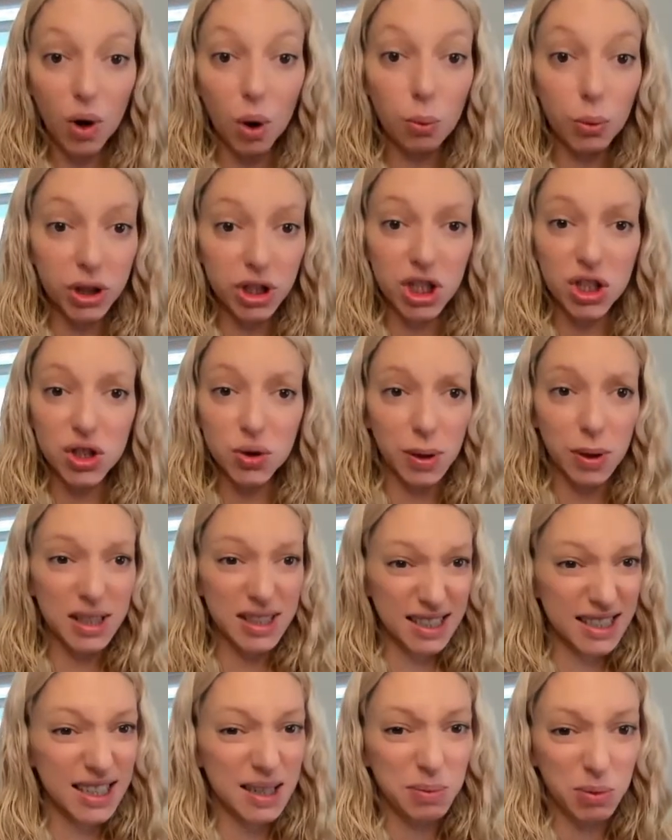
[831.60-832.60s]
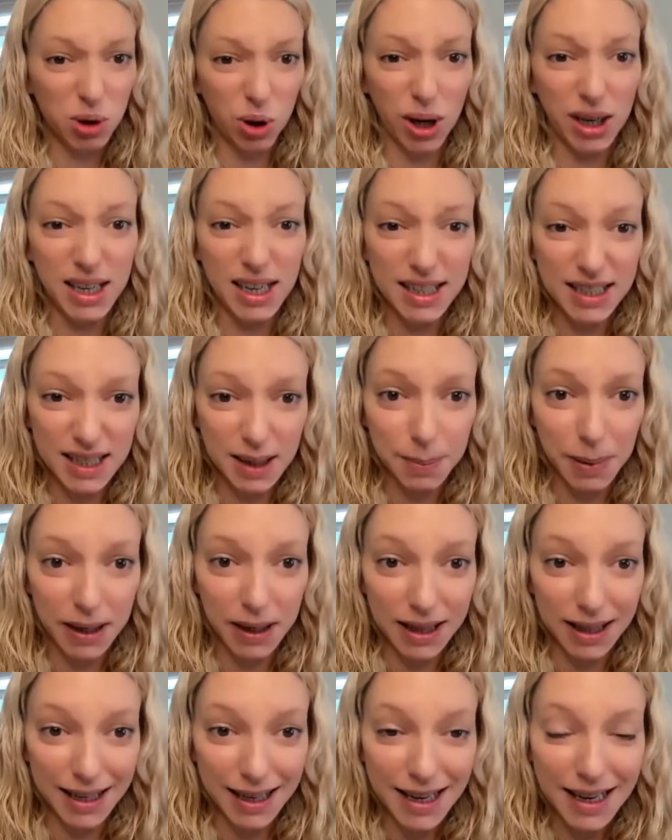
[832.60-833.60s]
which is what sleep training
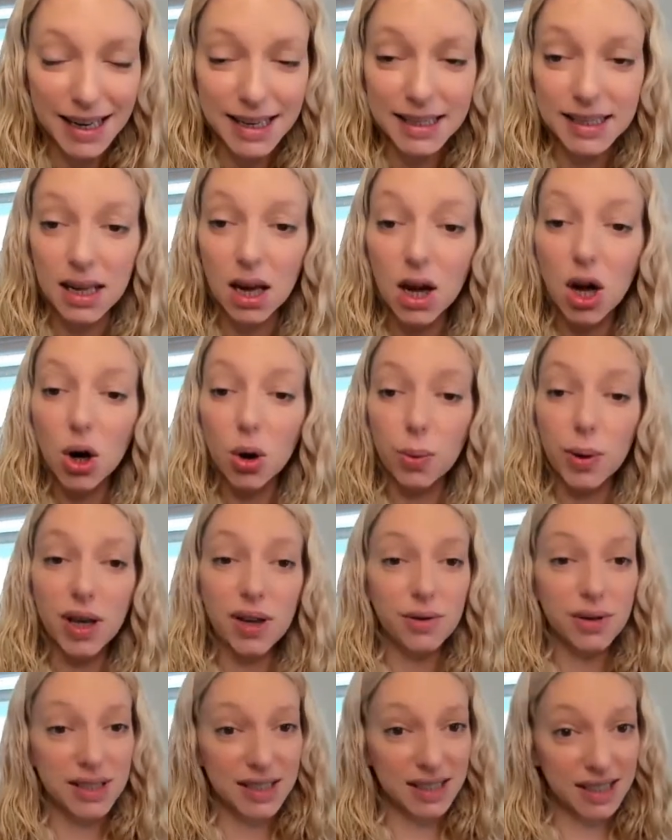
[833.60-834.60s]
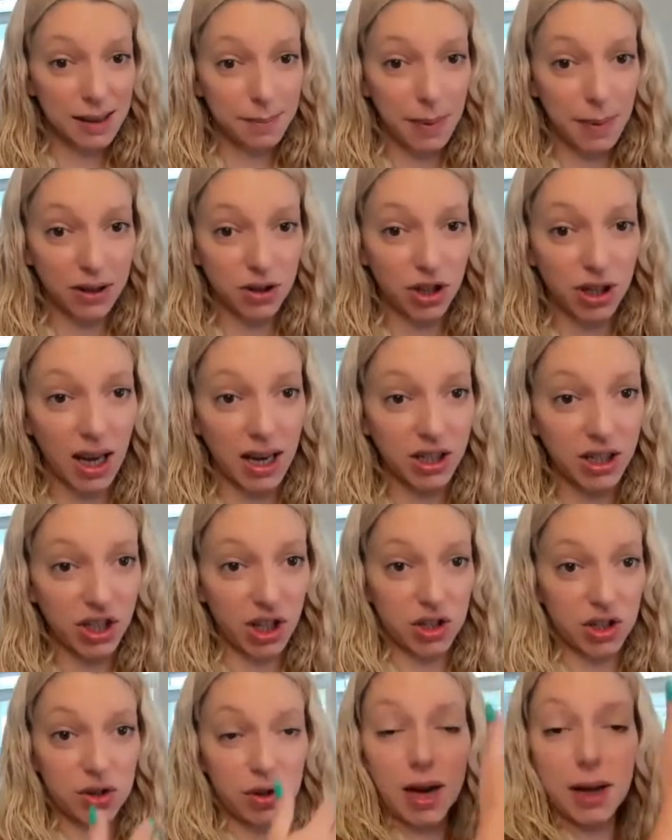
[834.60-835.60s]
typically is, we use sleep
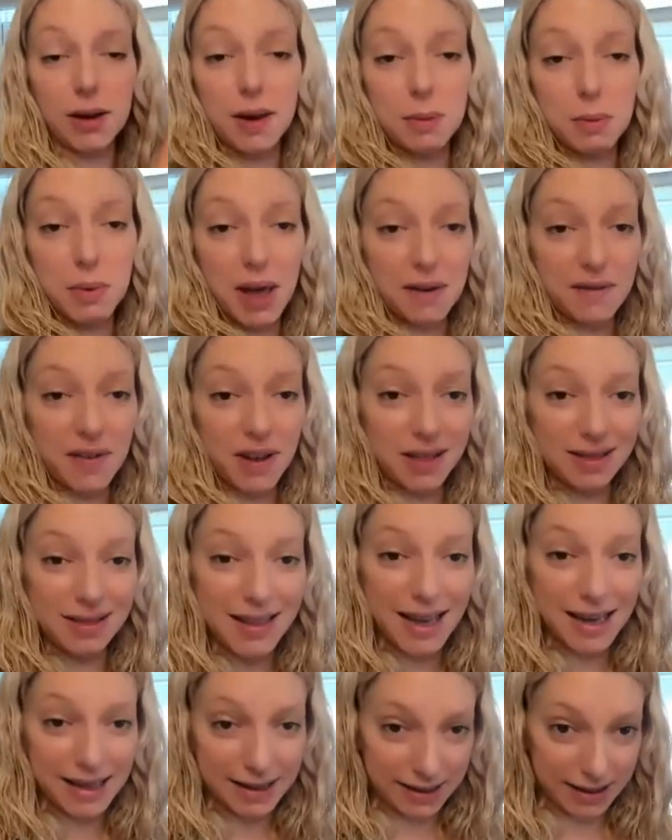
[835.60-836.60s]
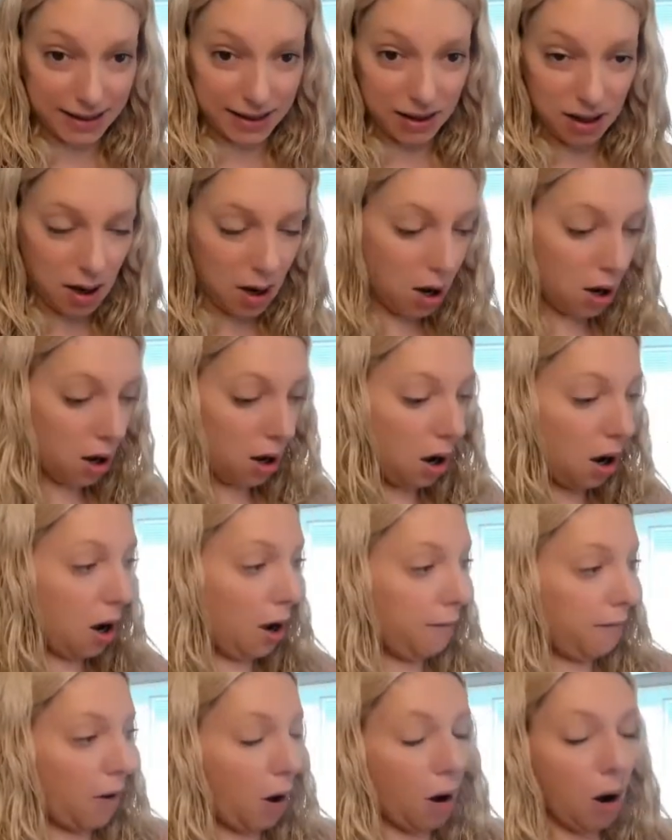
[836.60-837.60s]
education. So now that we have a list
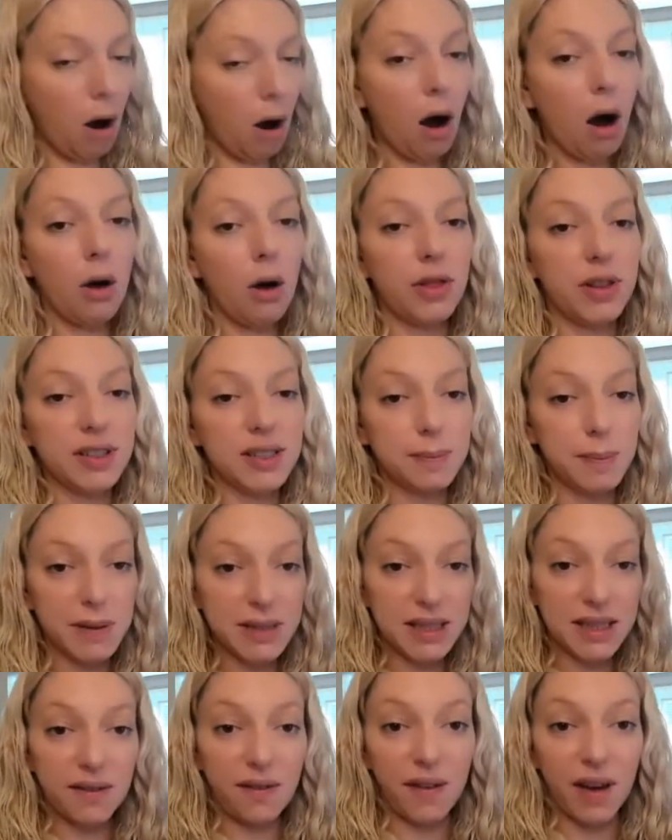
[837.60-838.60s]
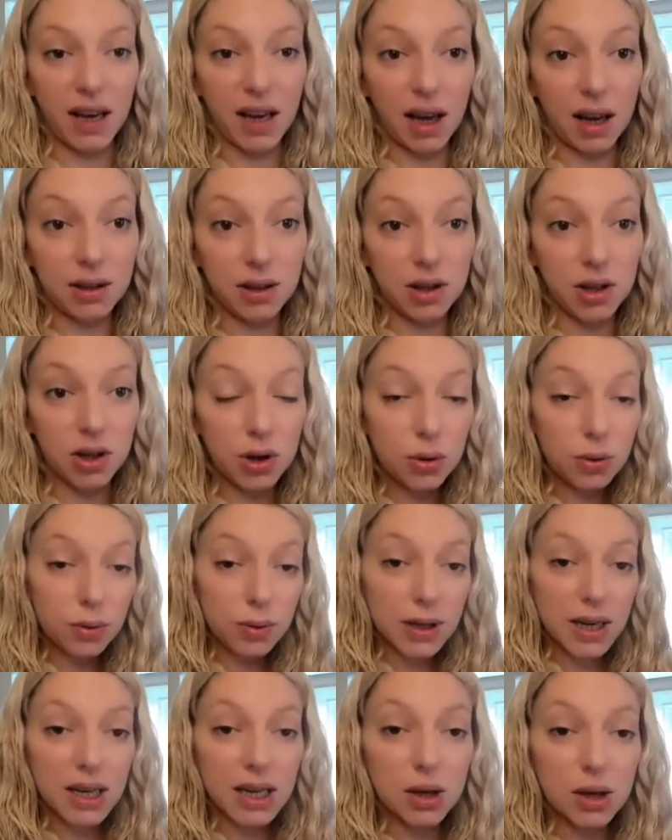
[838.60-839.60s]
of all the specific and
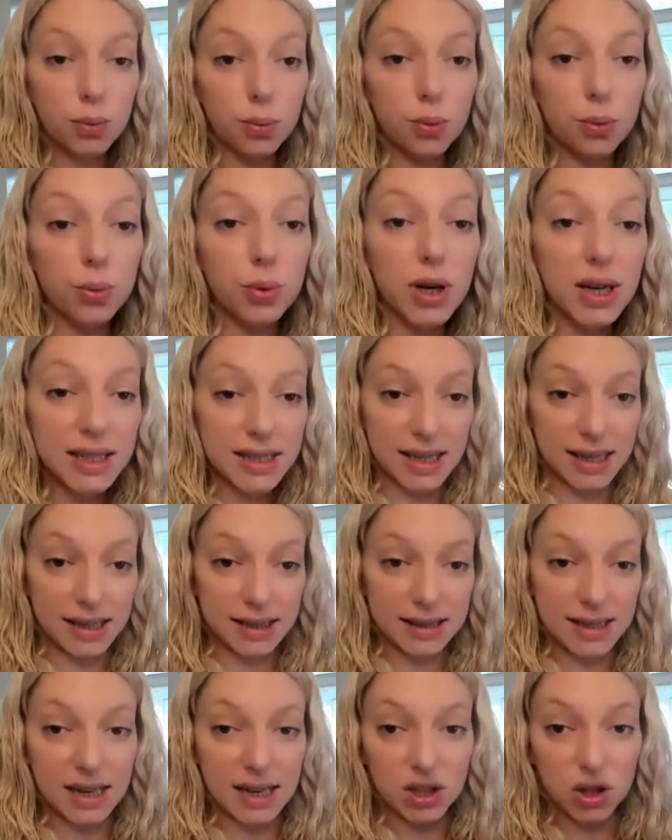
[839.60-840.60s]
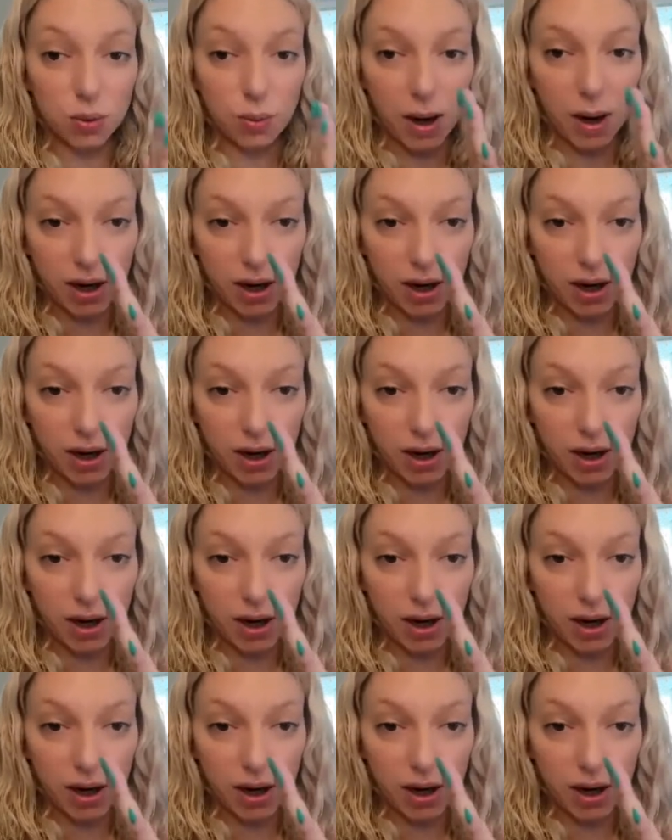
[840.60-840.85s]
unique reasons as to